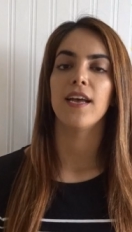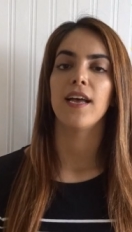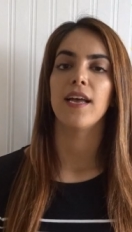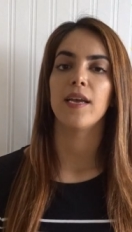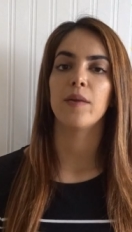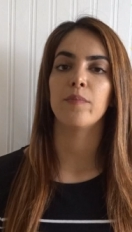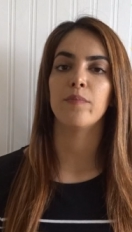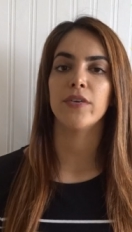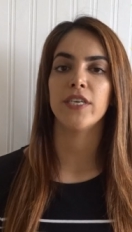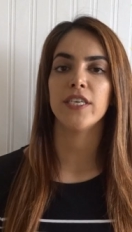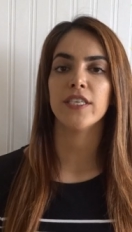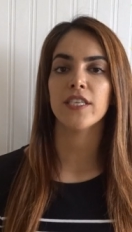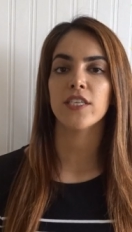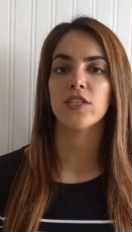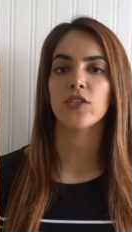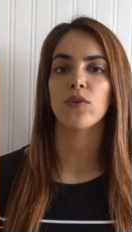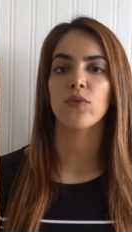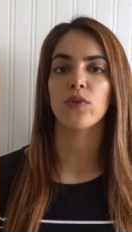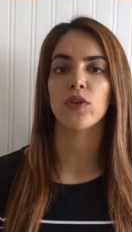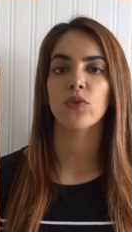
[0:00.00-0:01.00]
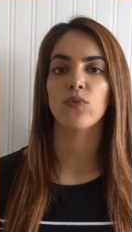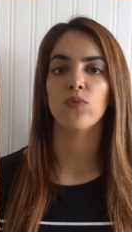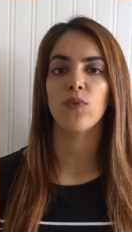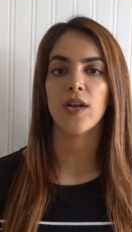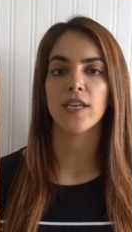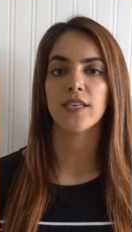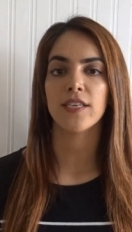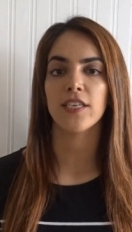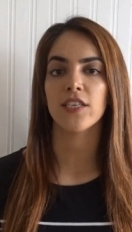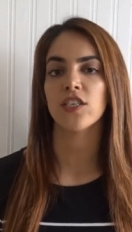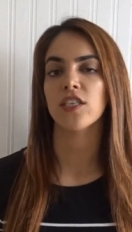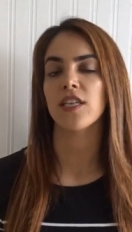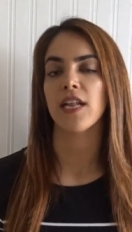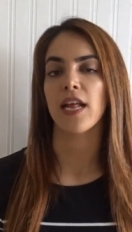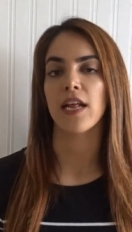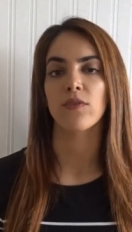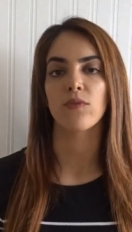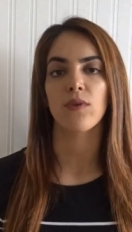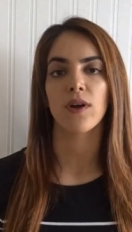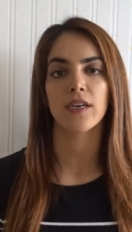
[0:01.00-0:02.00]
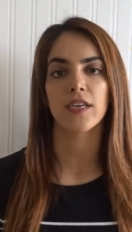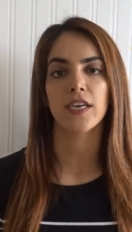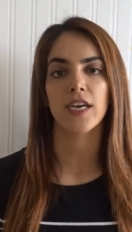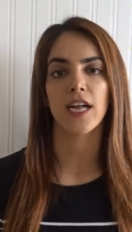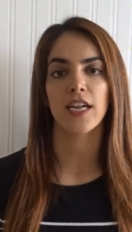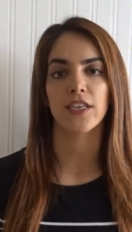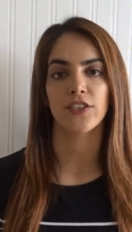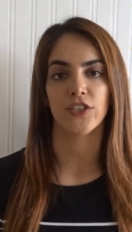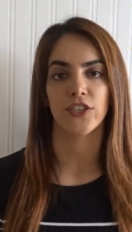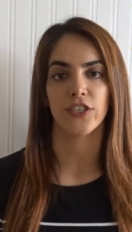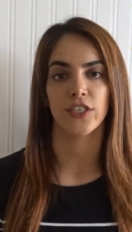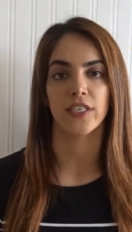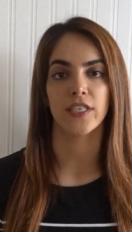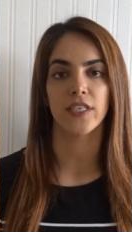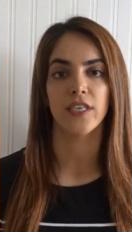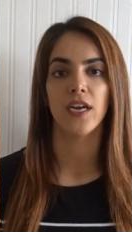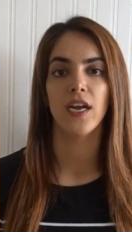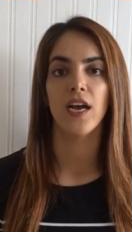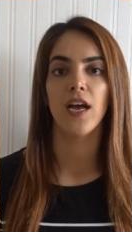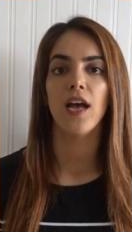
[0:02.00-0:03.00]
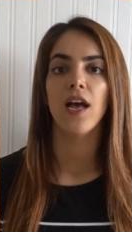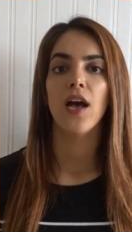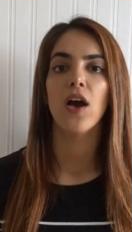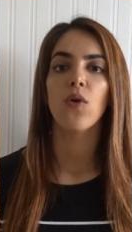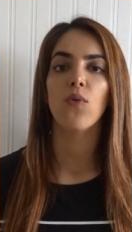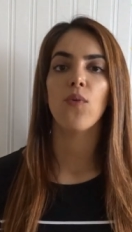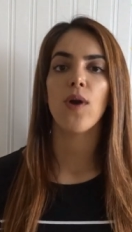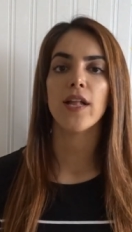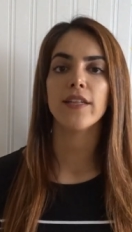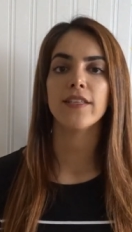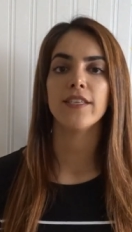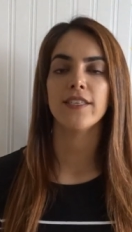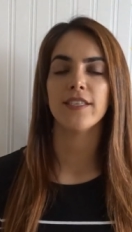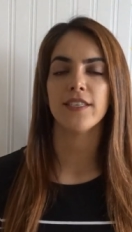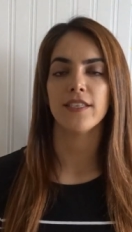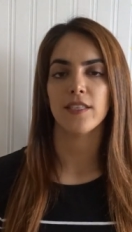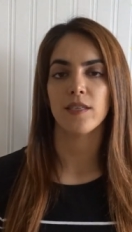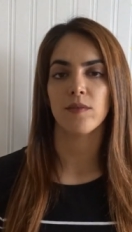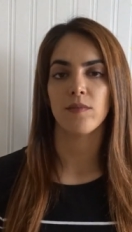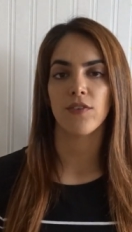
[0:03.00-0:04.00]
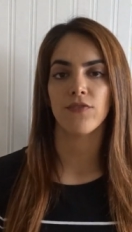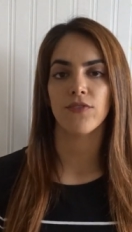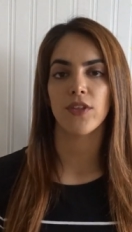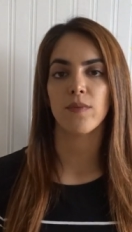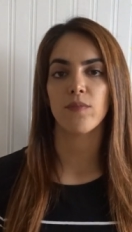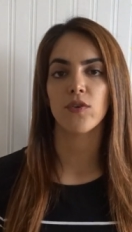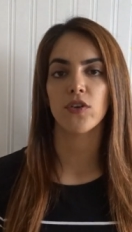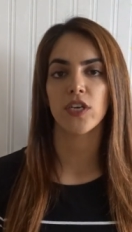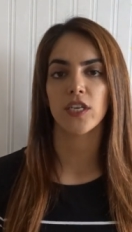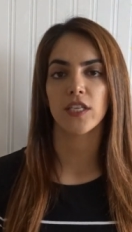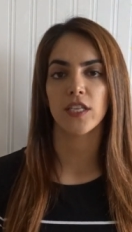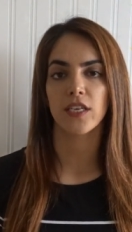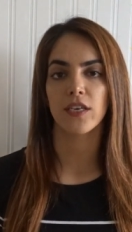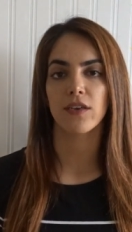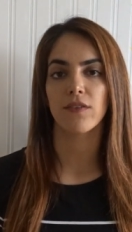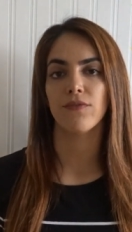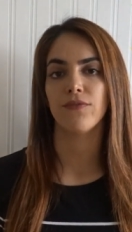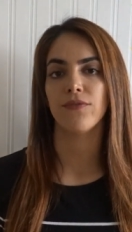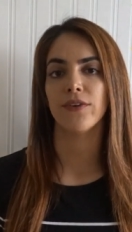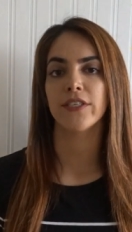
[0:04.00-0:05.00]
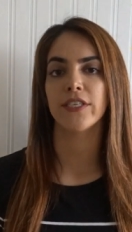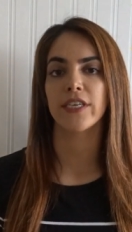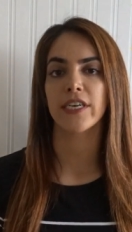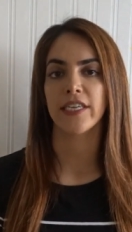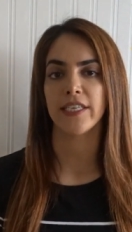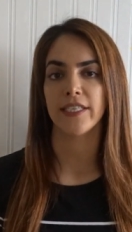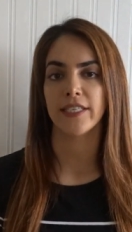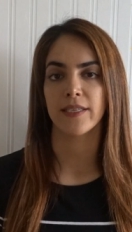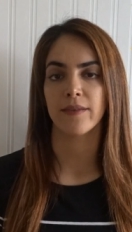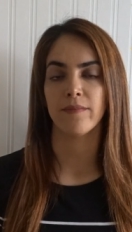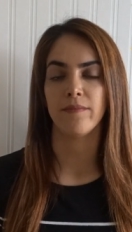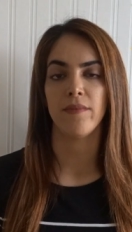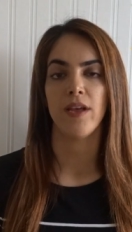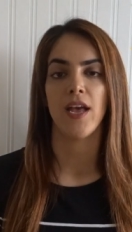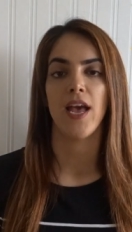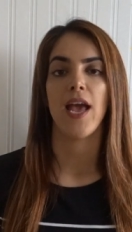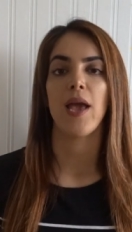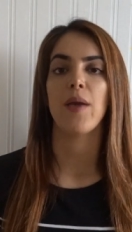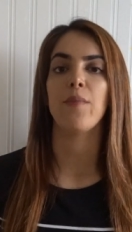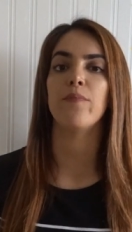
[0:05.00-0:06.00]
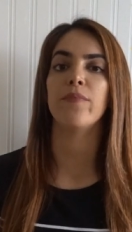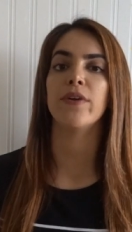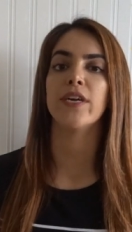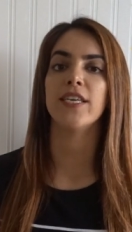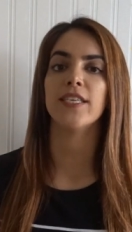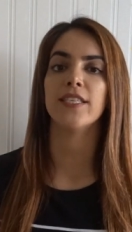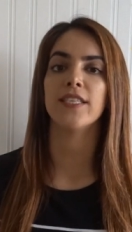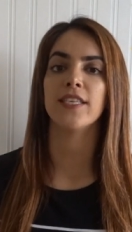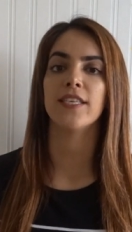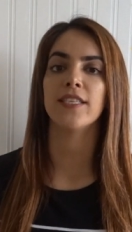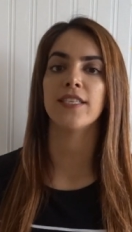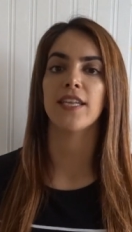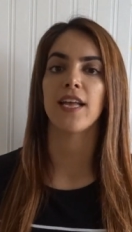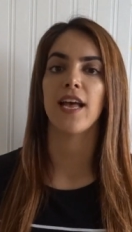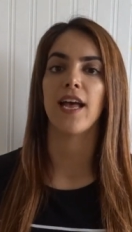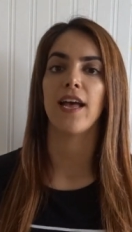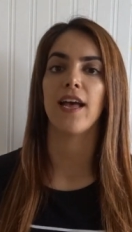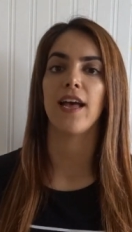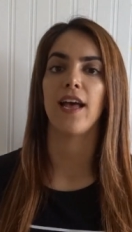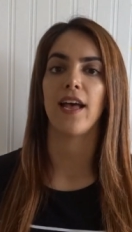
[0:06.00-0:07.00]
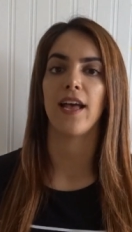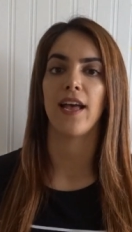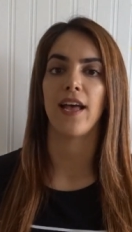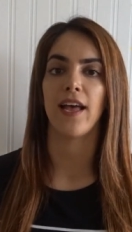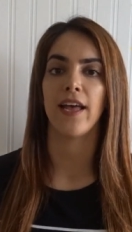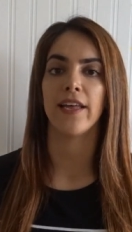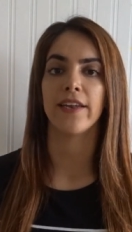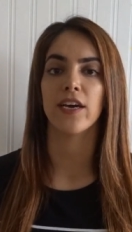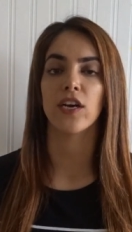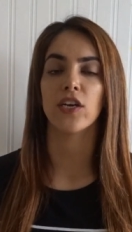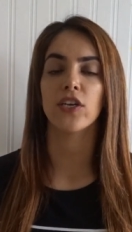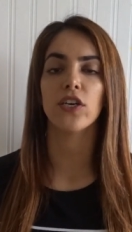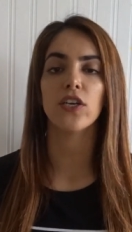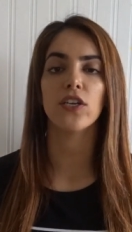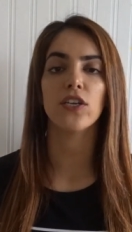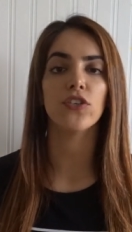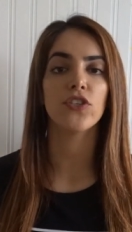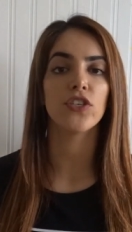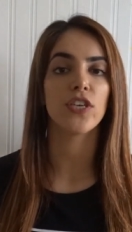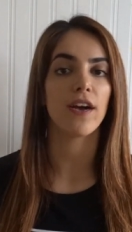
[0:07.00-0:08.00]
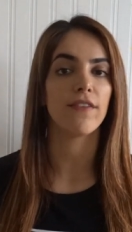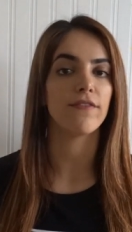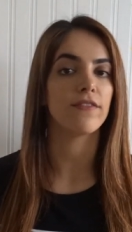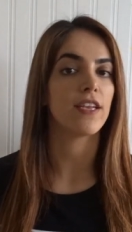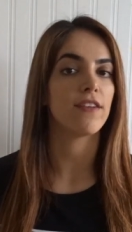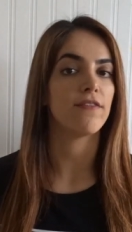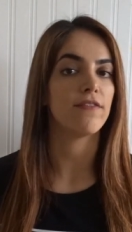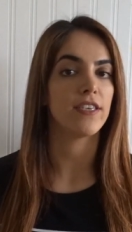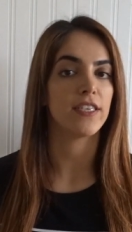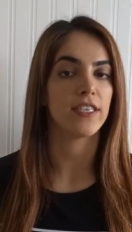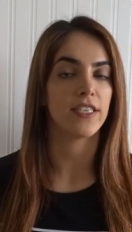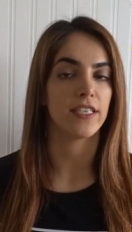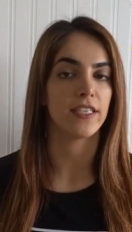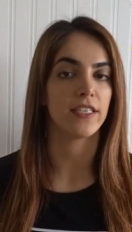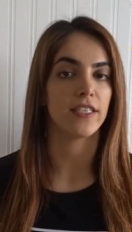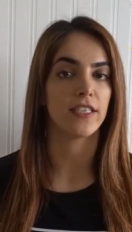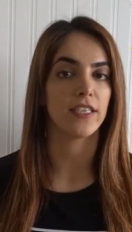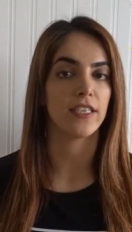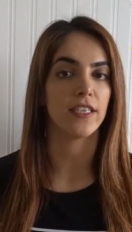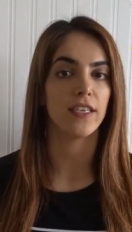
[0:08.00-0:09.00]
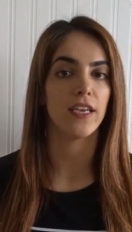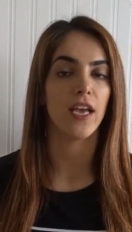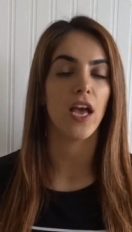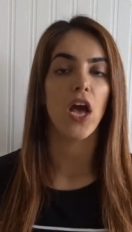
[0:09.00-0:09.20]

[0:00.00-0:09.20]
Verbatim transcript: embraces only one nation and one culture, while the system of democratic confederalism embraces an ecology of diversity.